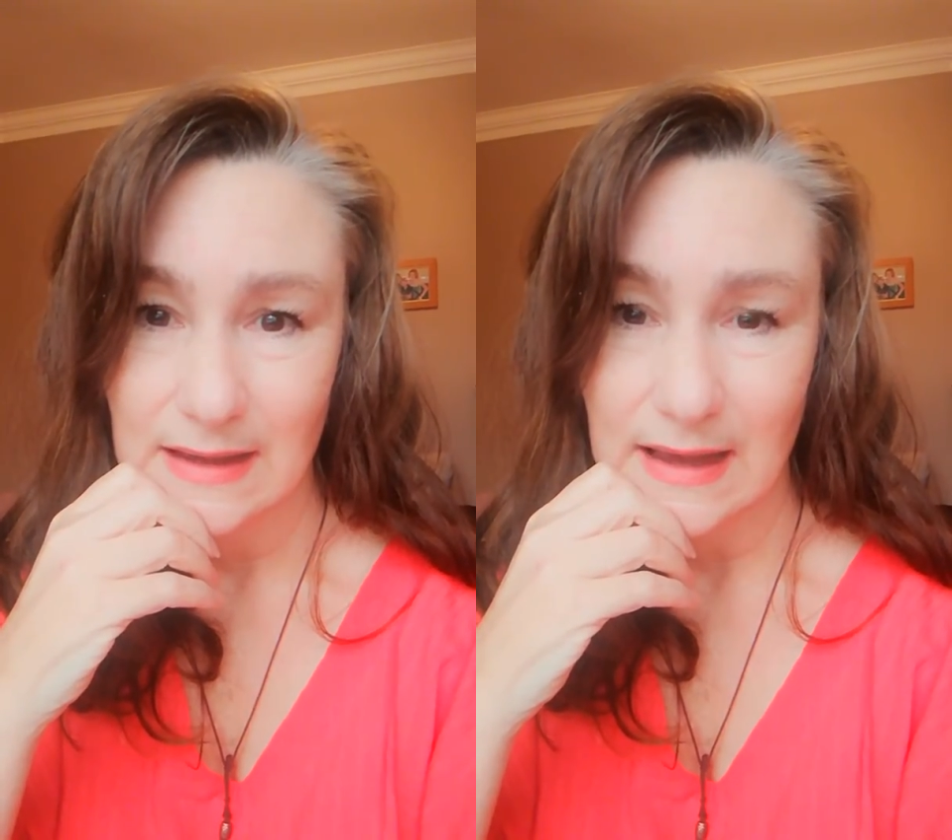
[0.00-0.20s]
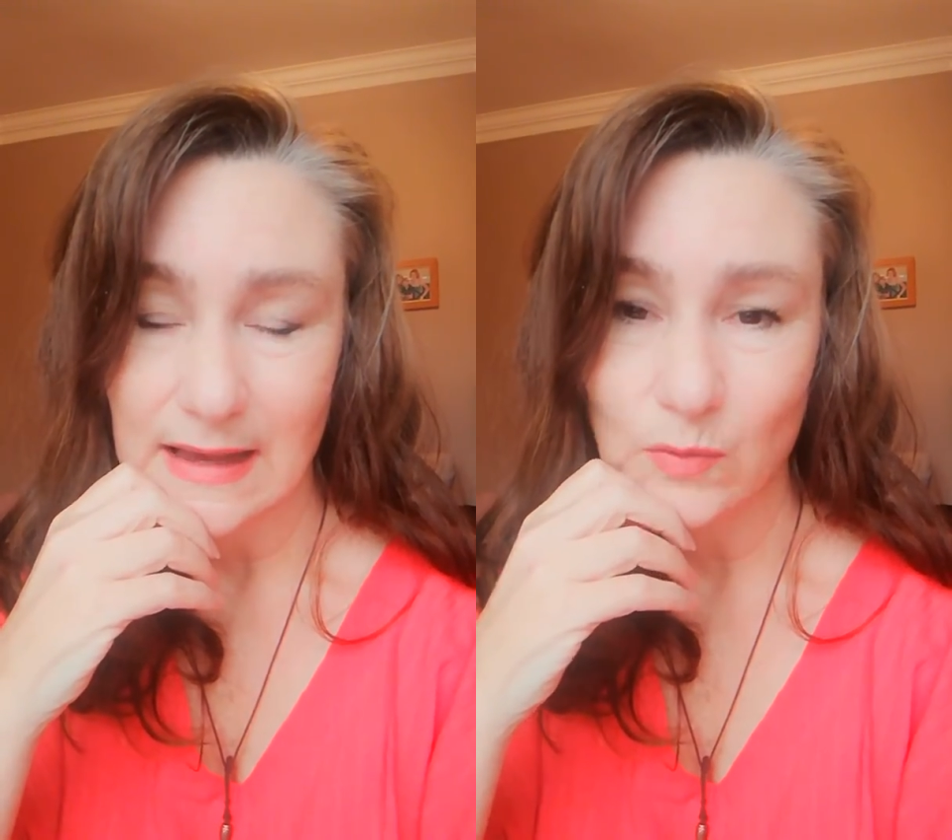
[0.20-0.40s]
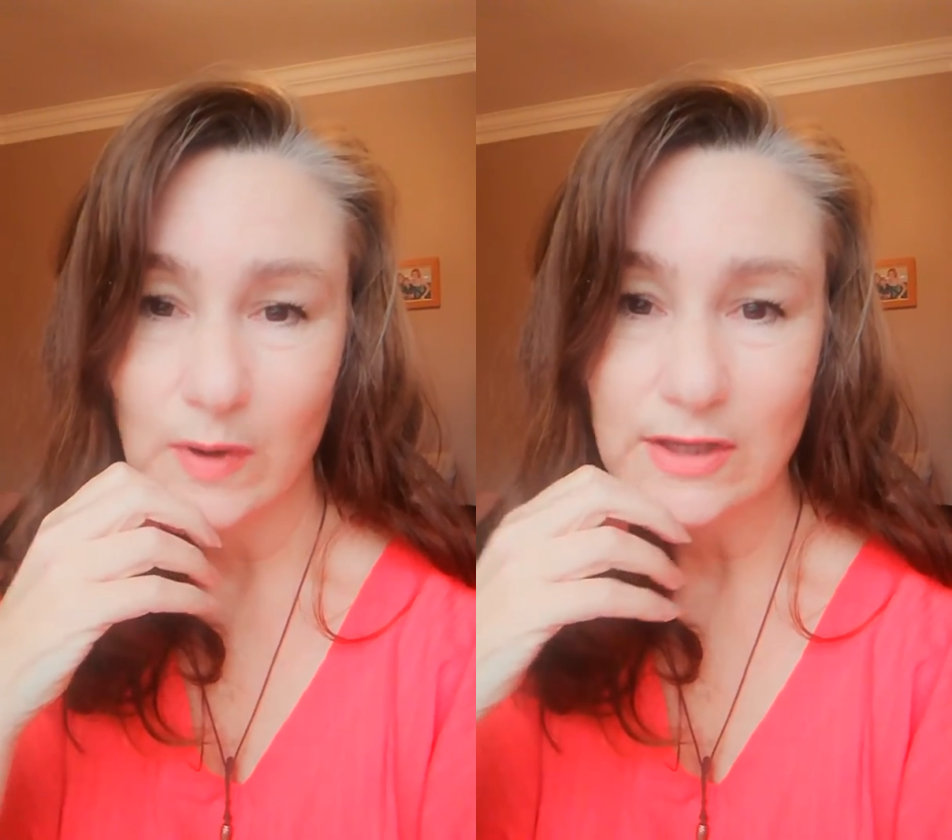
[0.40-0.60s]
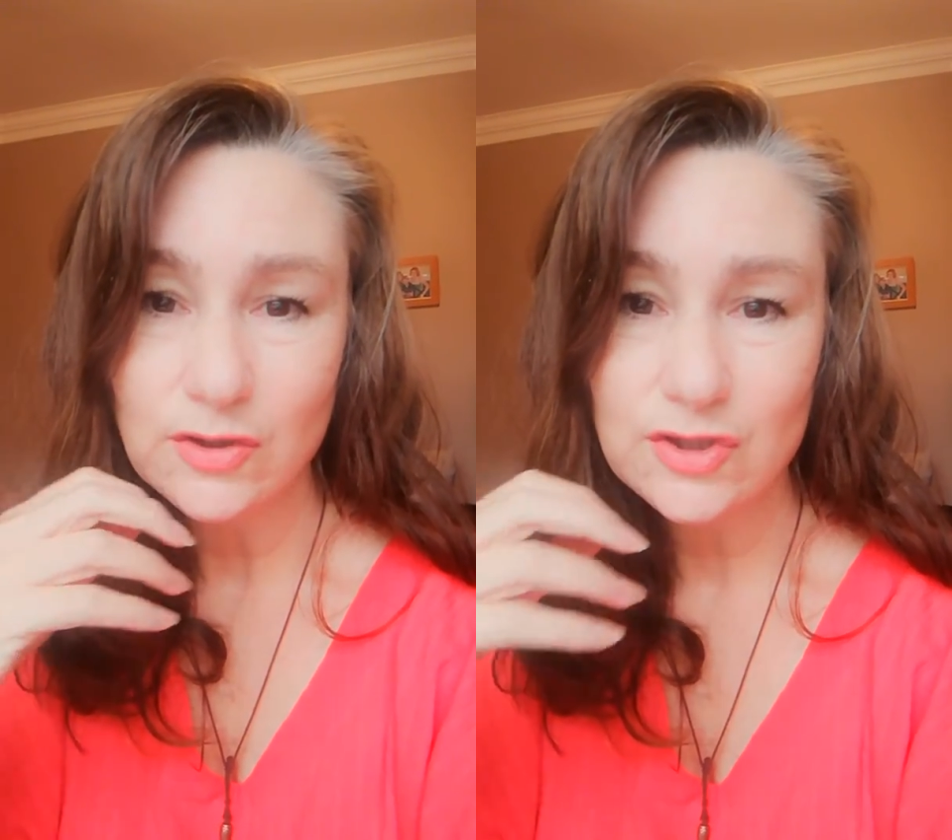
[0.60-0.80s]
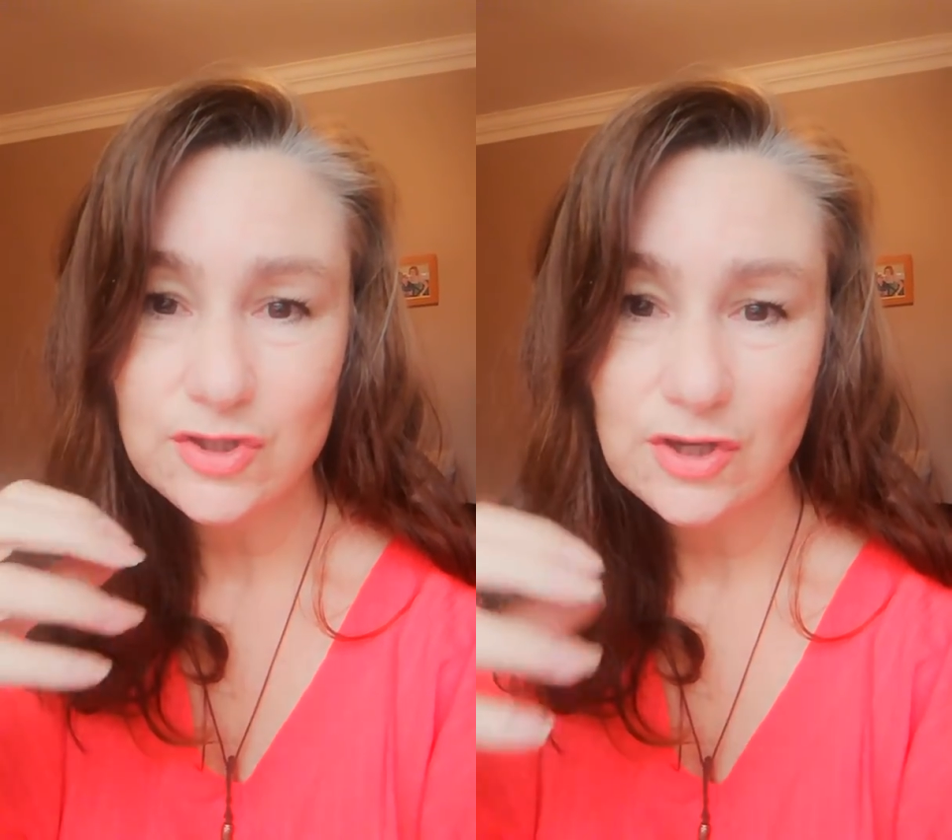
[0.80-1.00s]
And when you
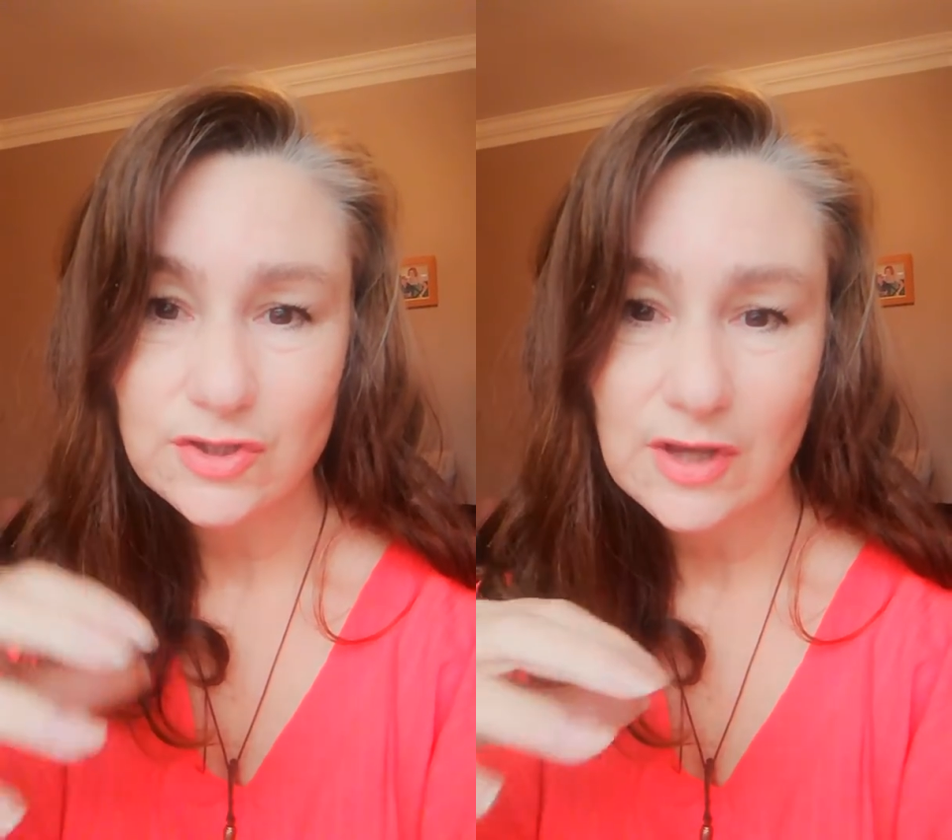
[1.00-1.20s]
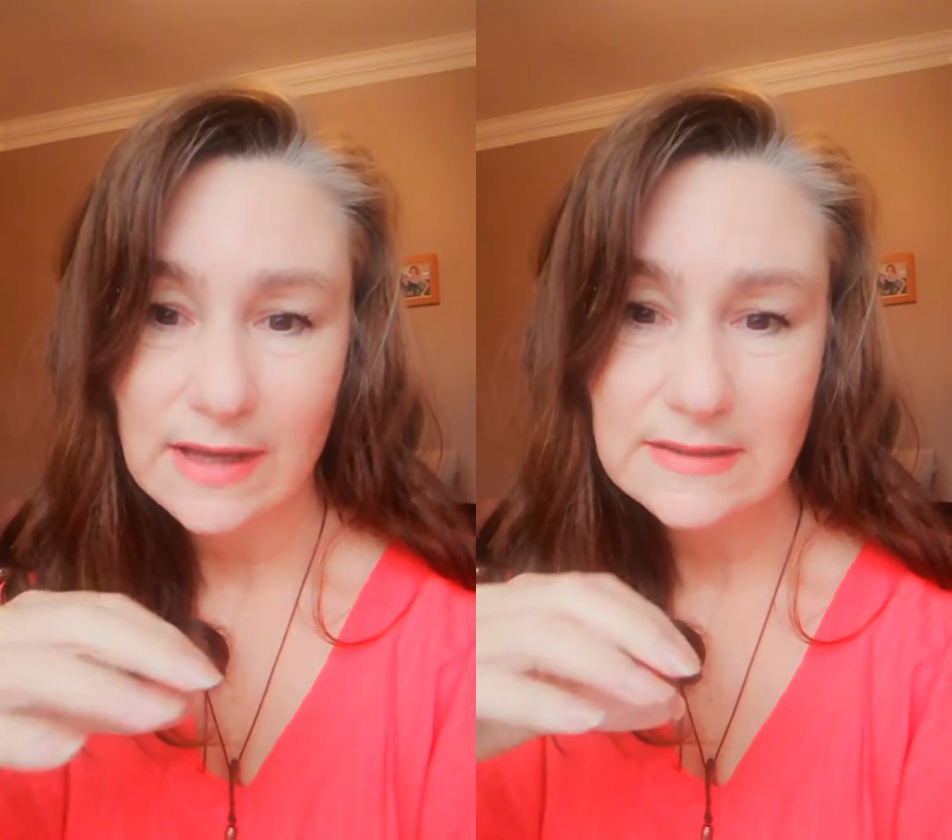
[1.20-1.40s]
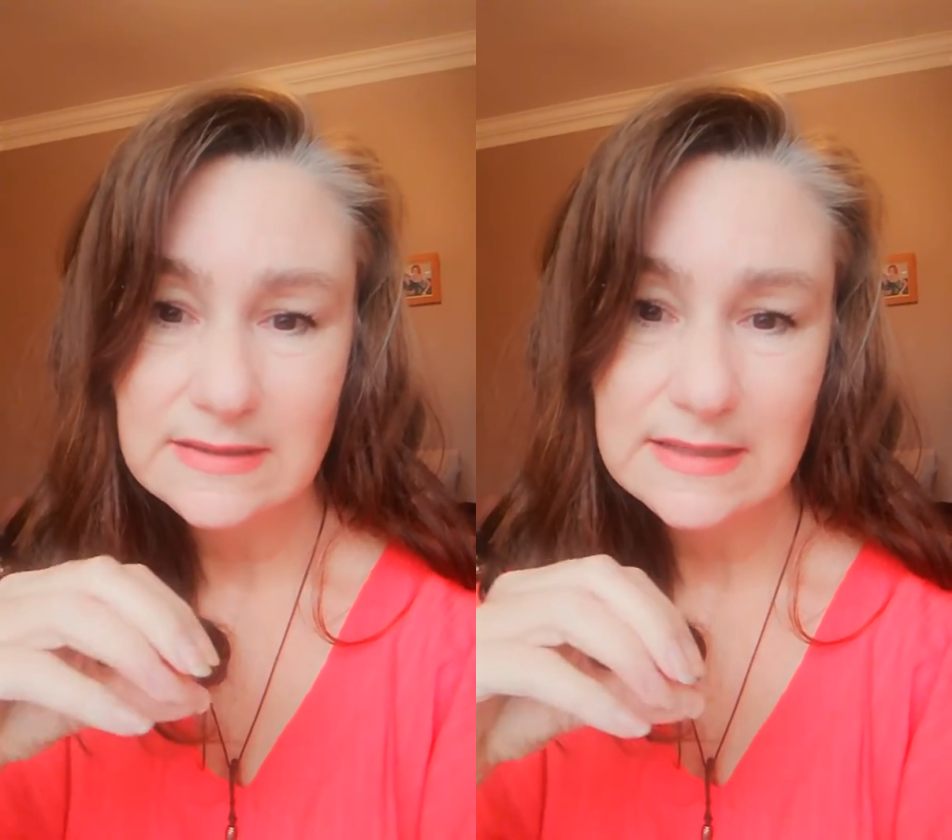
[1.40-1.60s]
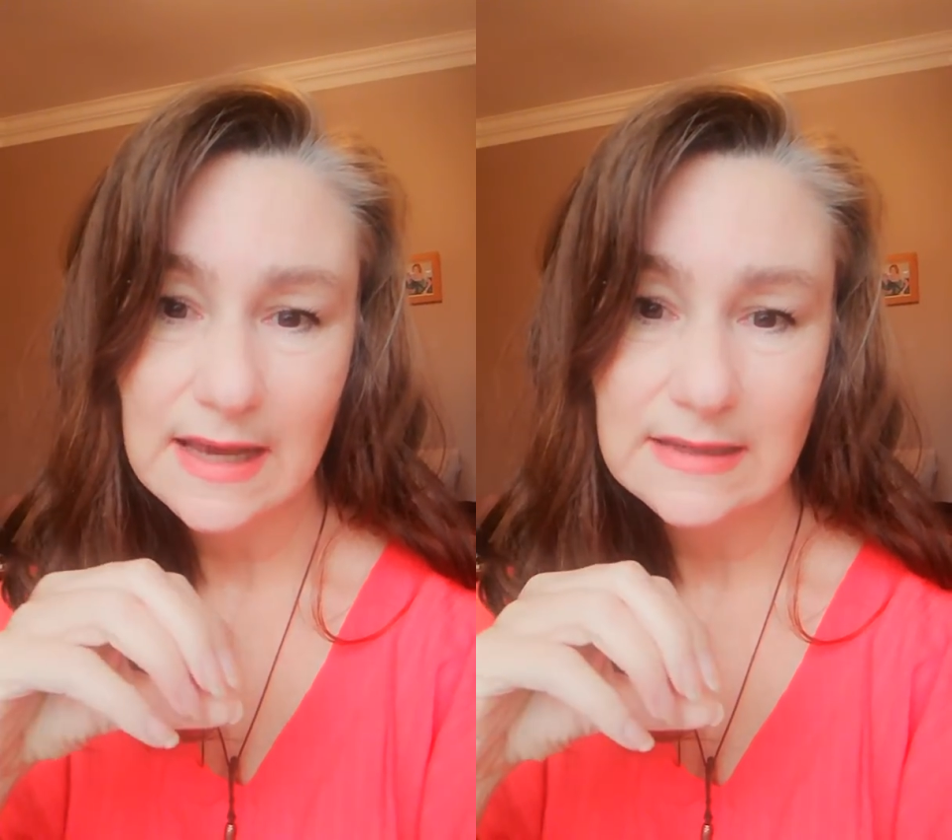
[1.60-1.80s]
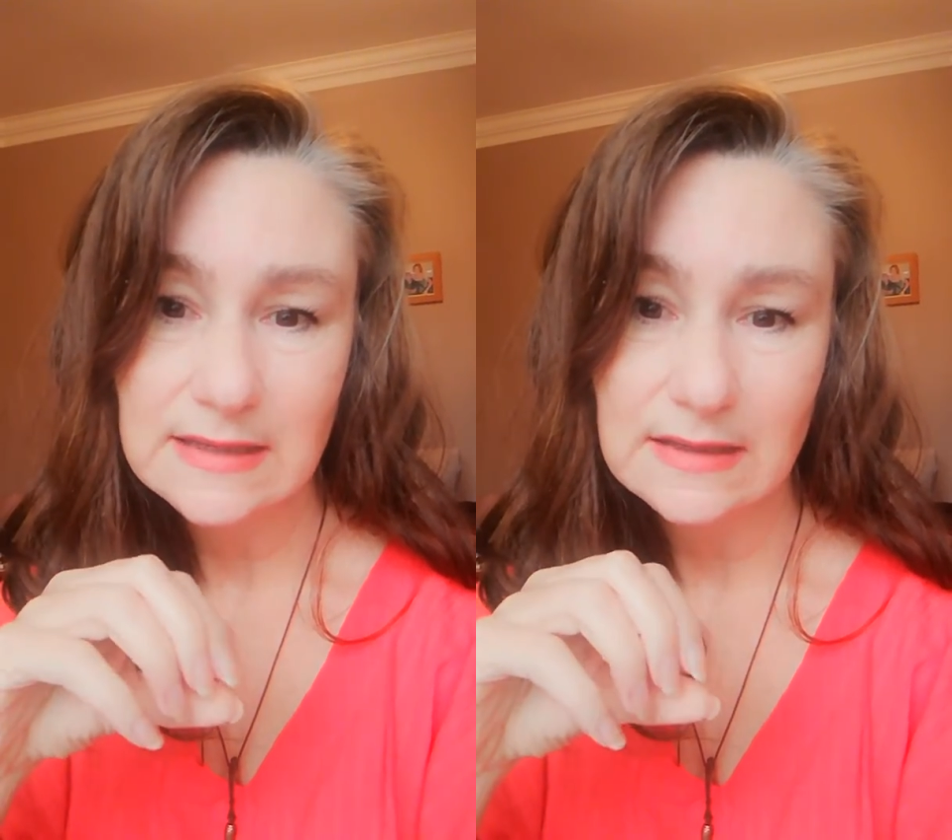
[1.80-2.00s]
start to
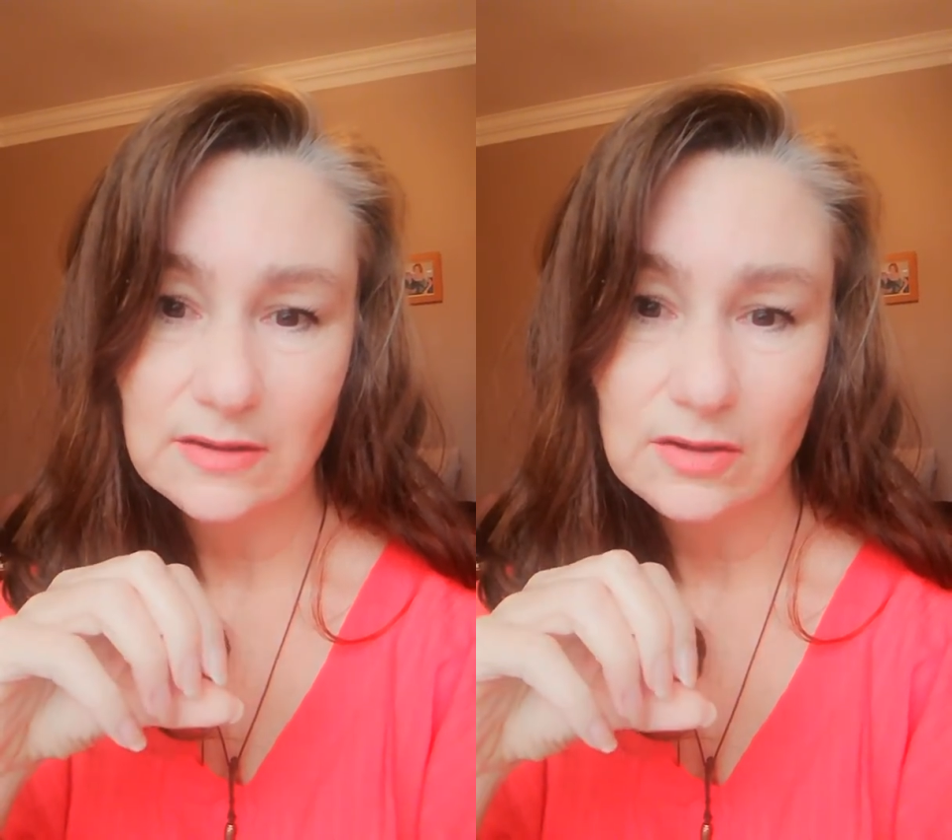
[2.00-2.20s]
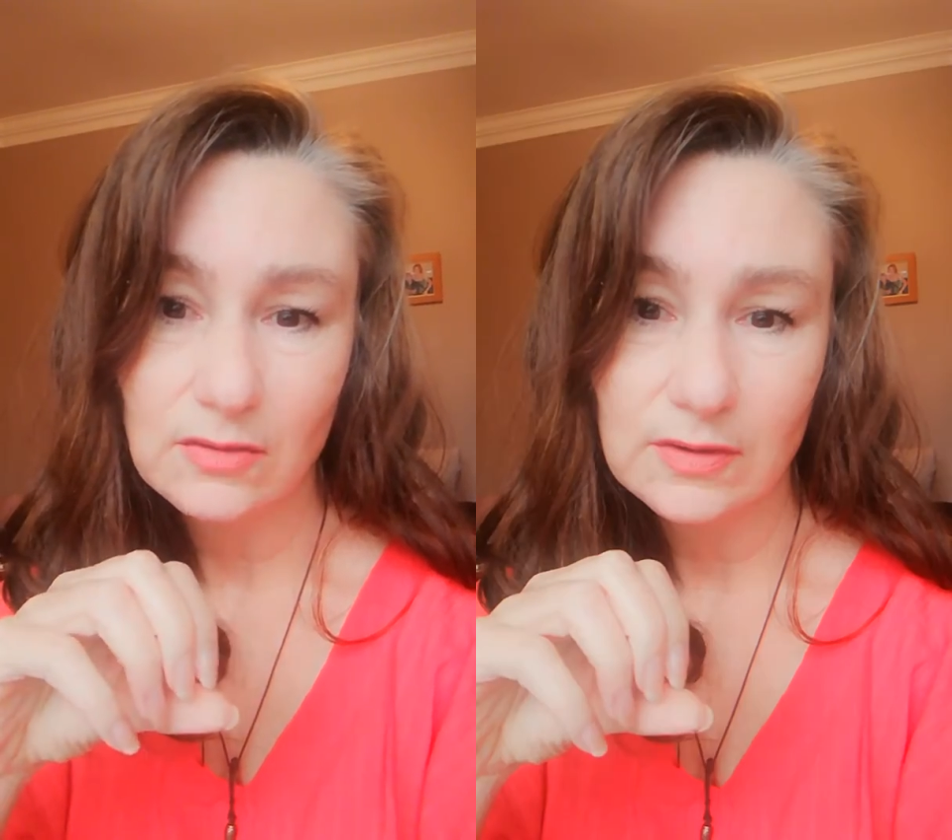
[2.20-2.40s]
understand and